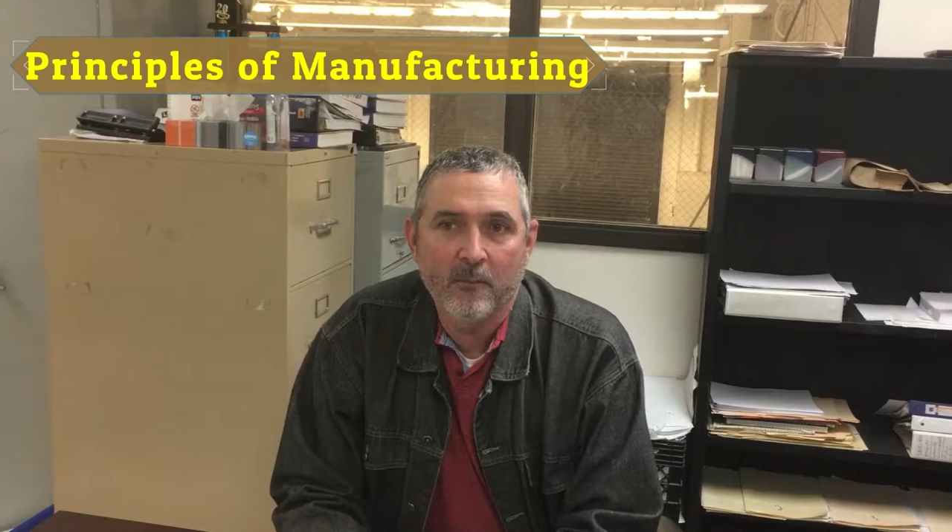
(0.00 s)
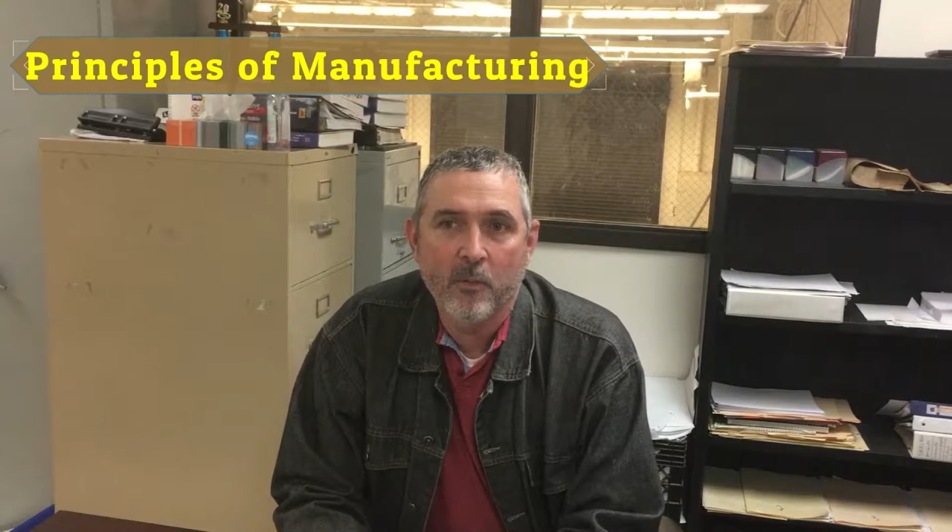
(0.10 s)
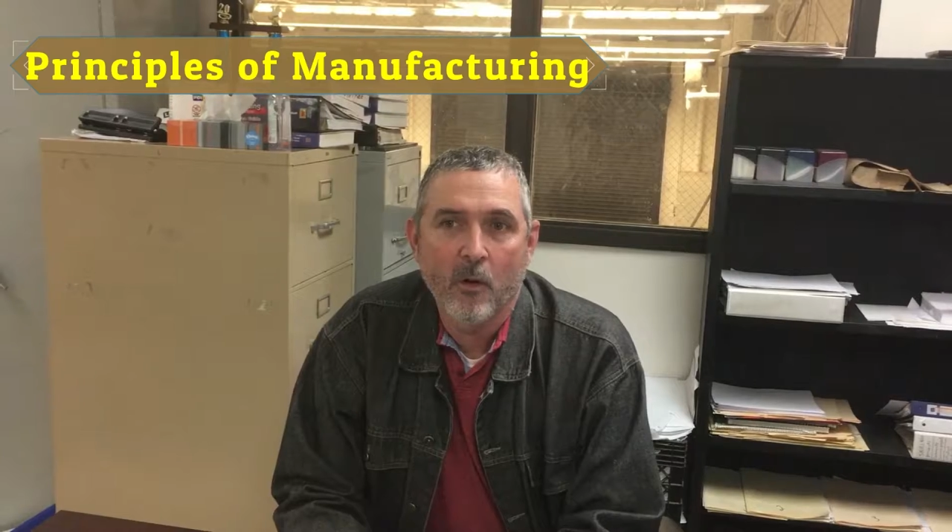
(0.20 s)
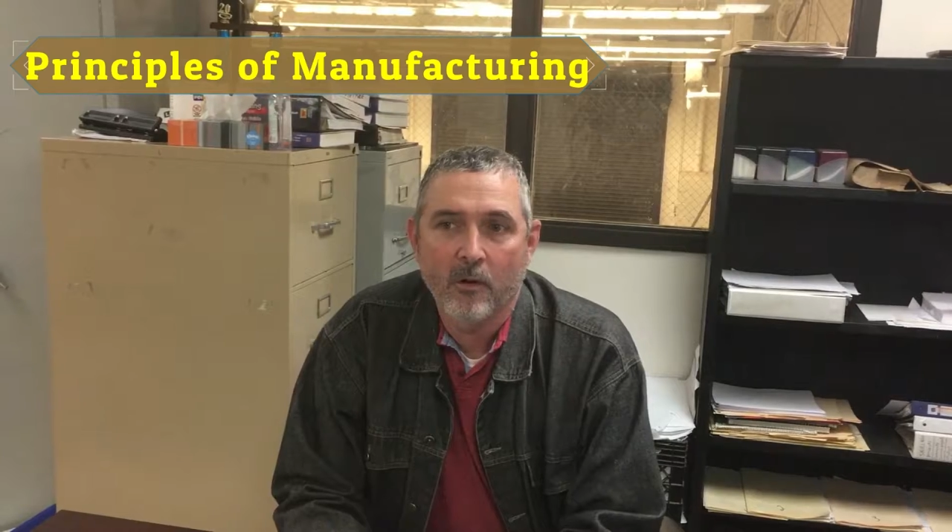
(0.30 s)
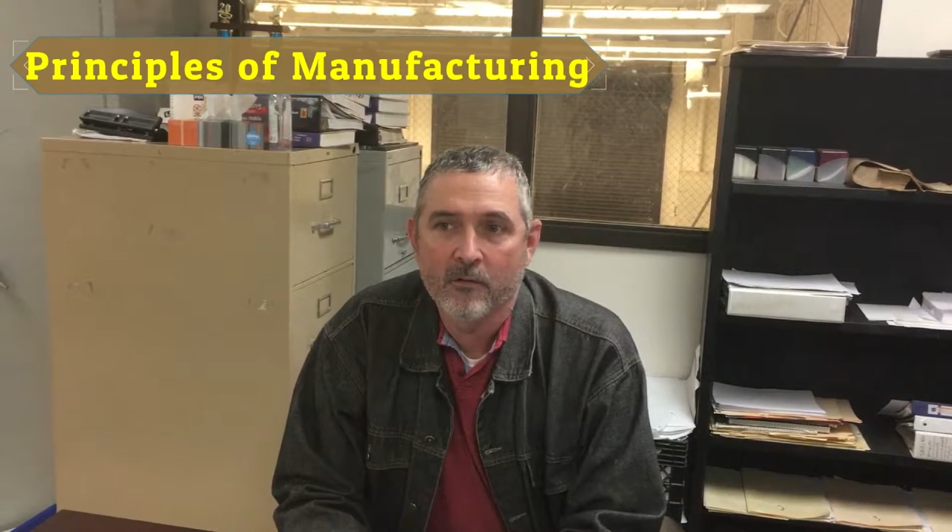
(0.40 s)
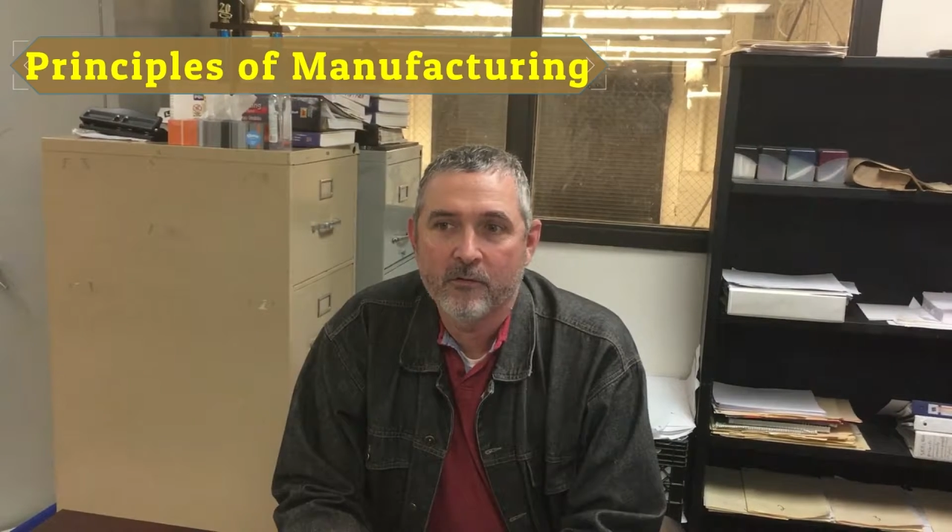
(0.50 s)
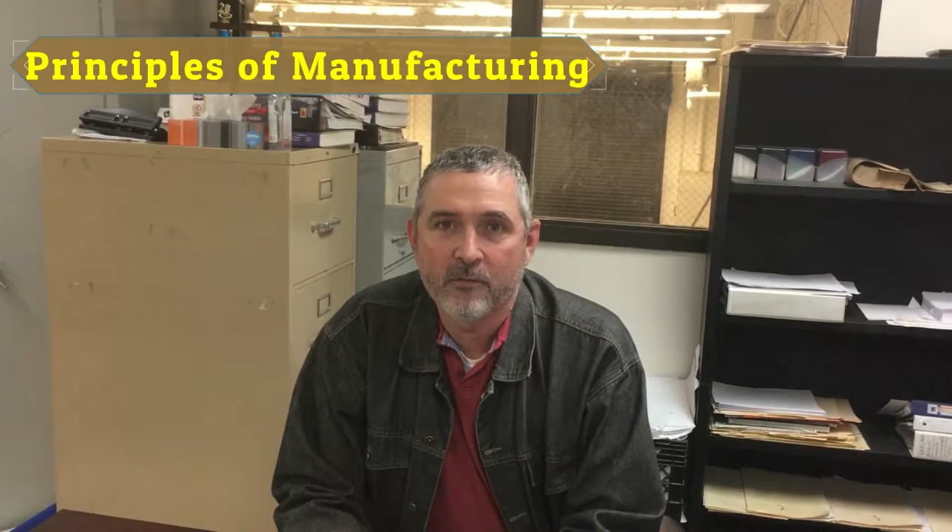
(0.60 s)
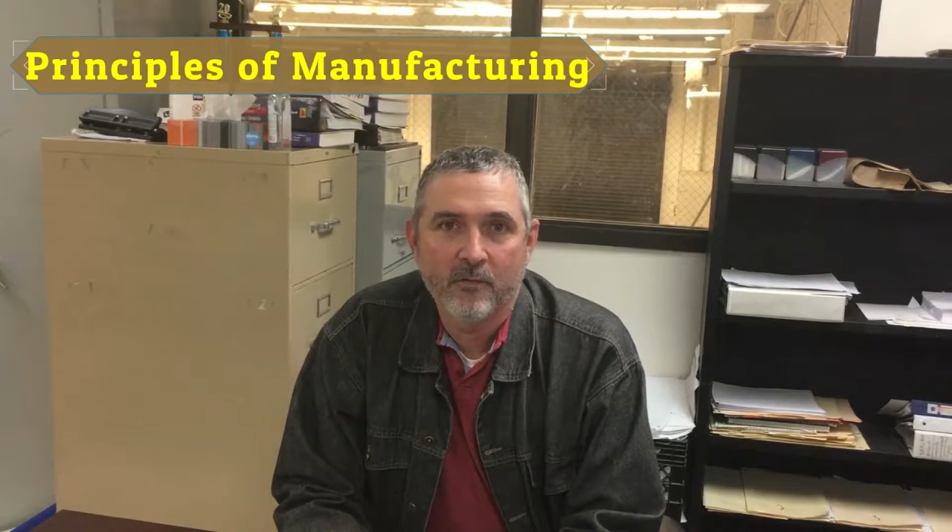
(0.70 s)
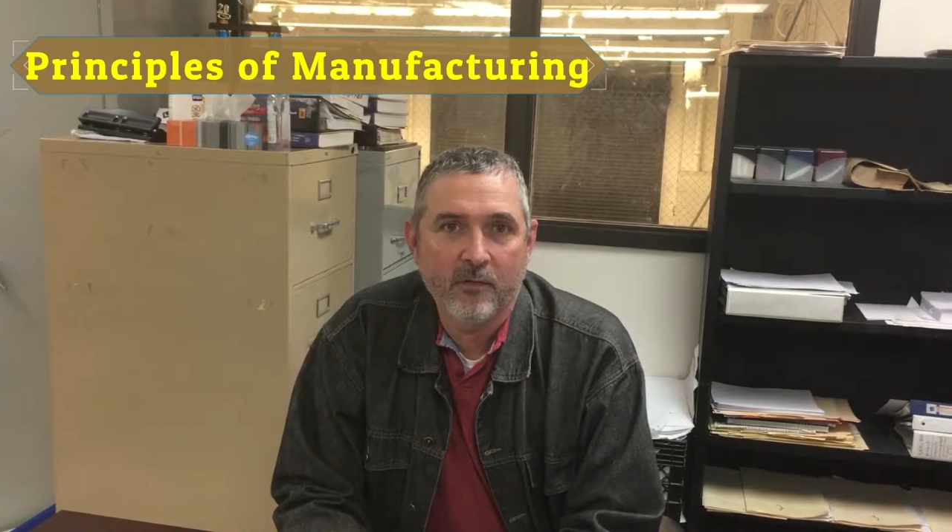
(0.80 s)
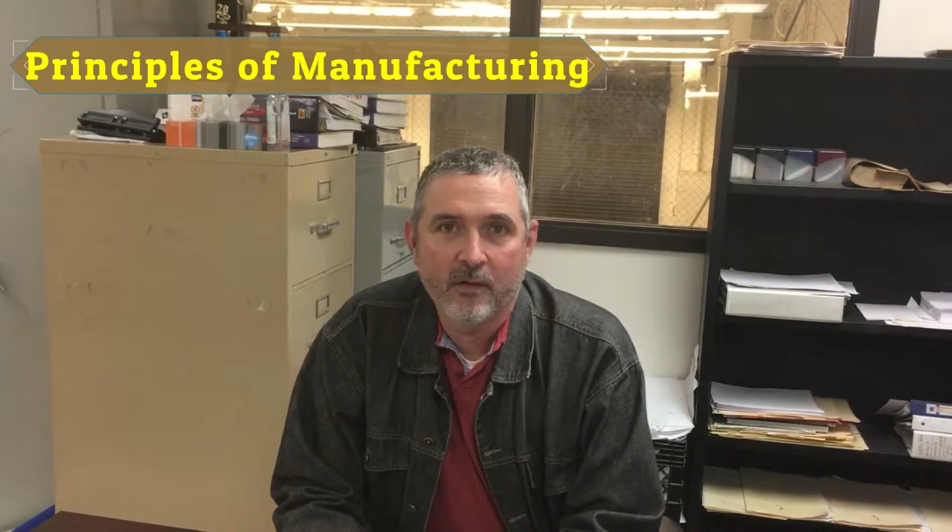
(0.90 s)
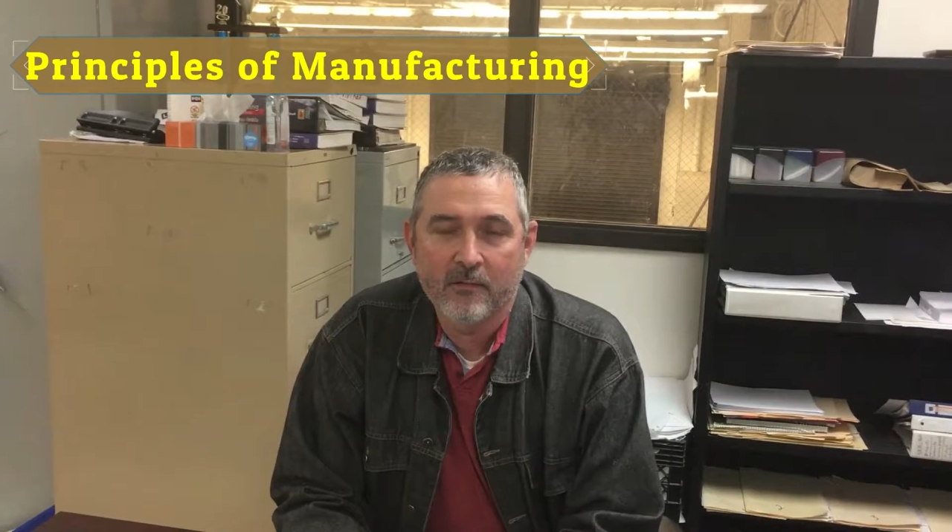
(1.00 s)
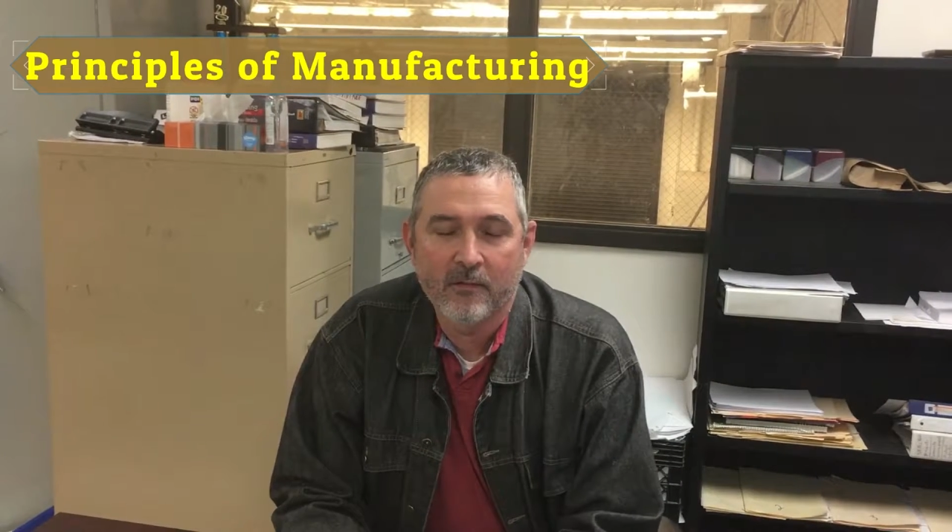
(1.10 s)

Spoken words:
parts, and